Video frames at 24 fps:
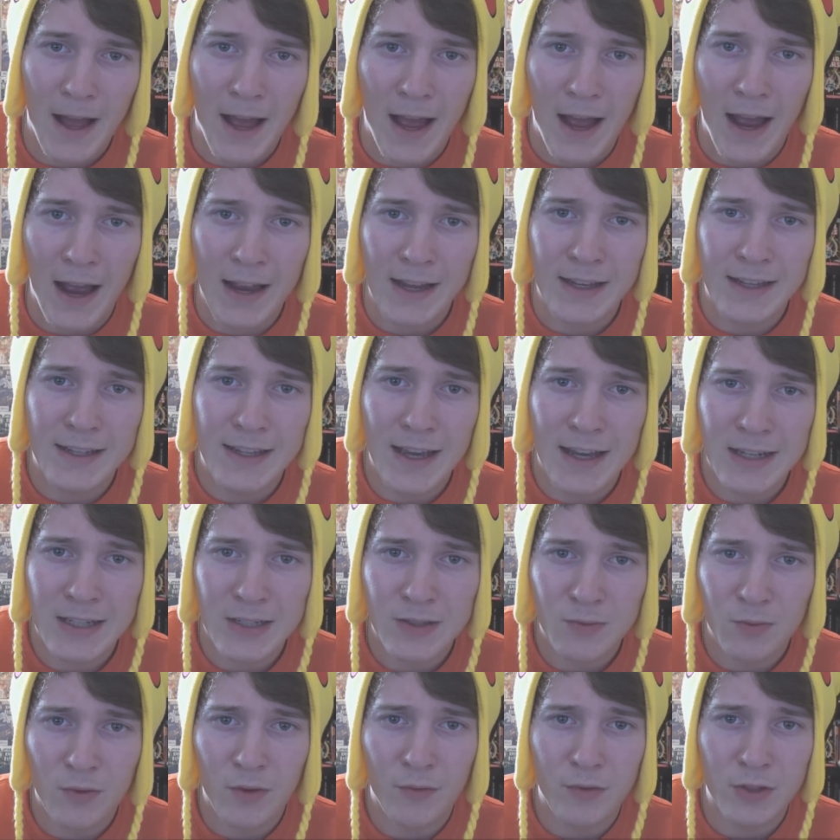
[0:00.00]
I
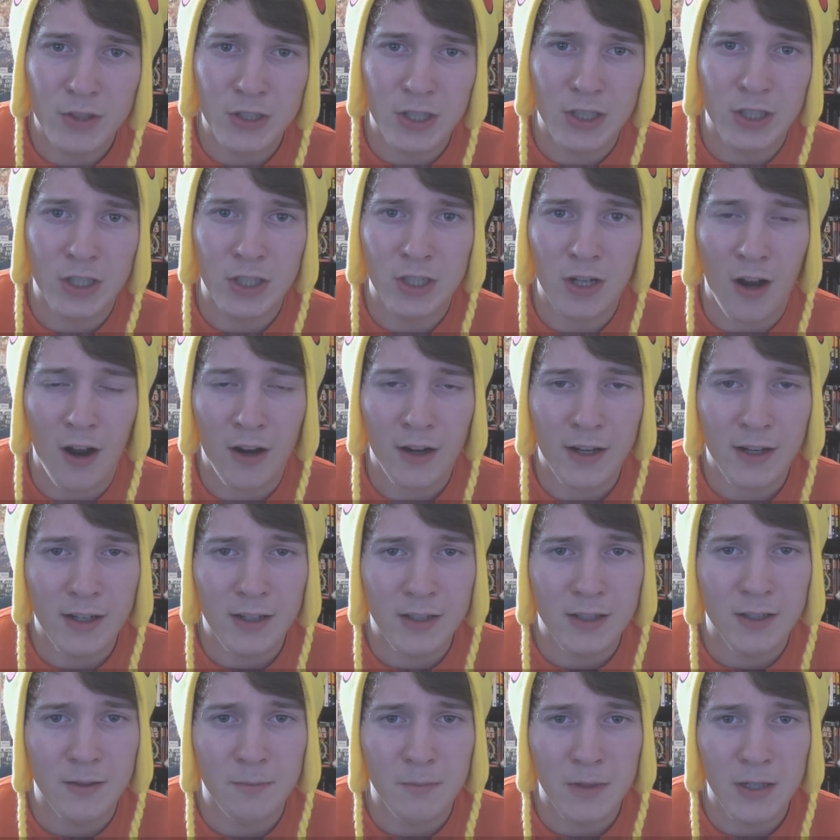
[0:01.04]
guess what was just
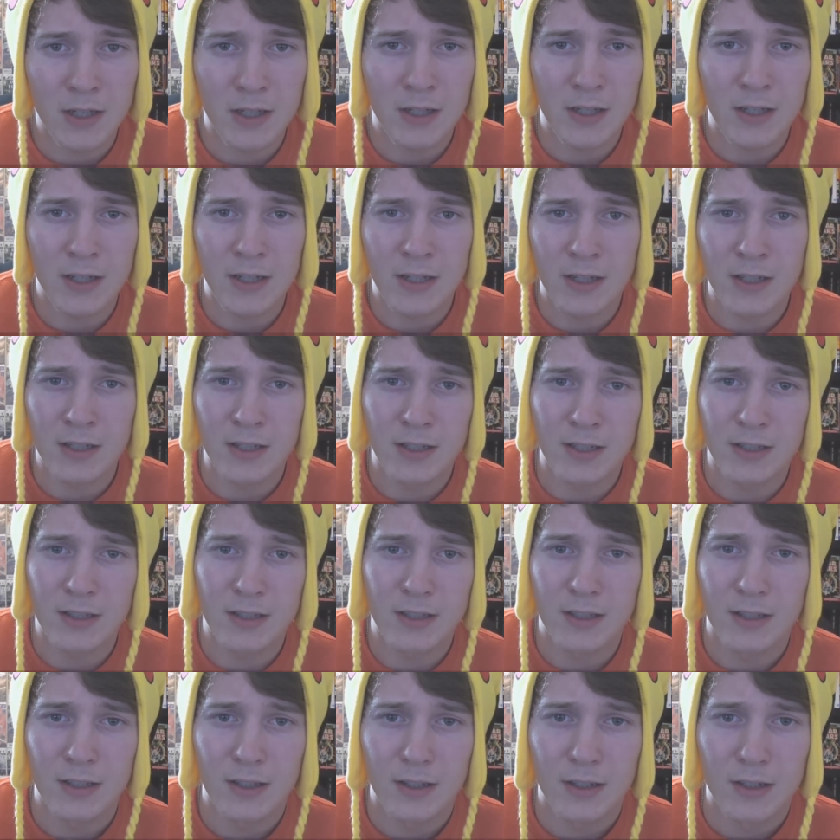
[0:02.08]
shocking to me
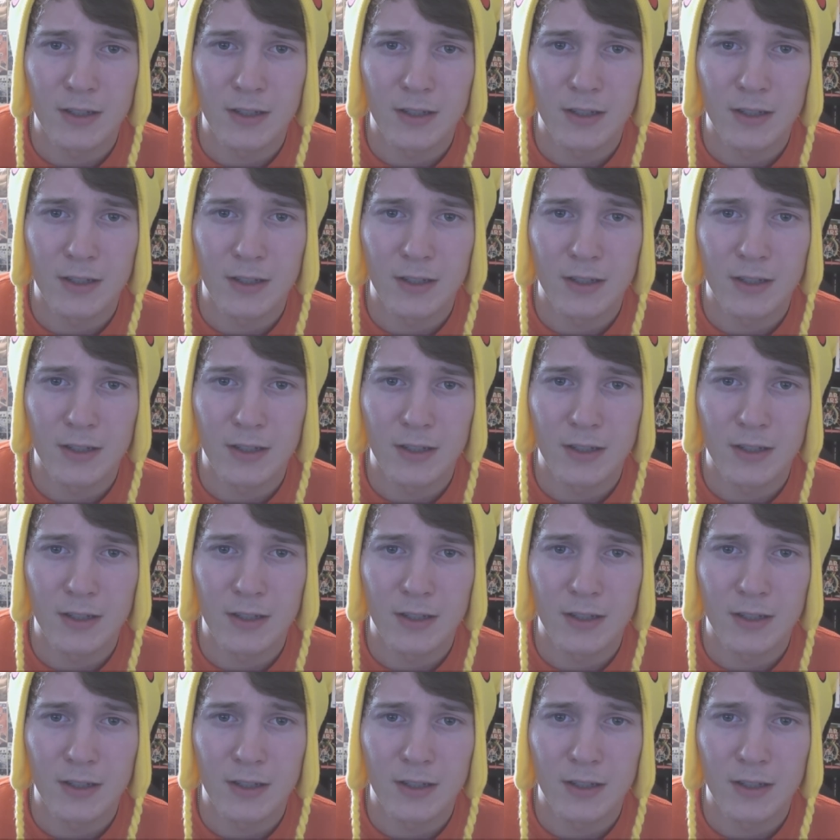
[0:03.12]
is